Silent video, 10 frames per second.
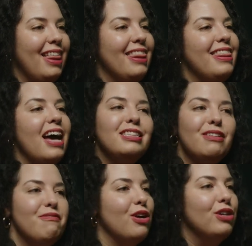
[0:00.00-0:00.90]
that's a
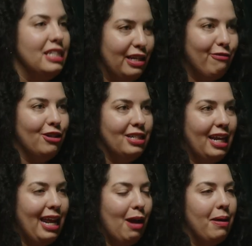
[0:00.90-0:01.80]
very different
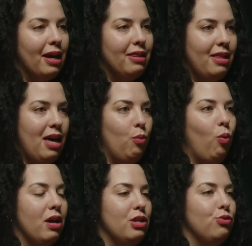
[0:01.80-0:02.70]
dynamic than
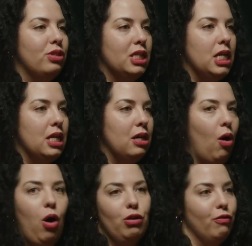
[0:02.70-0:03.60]
what you see
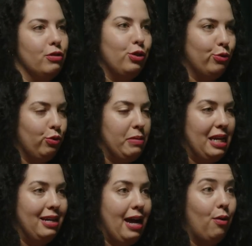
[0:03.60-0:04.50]
all over social
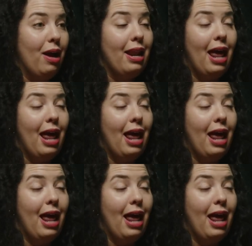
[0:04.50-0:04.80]
media now. And I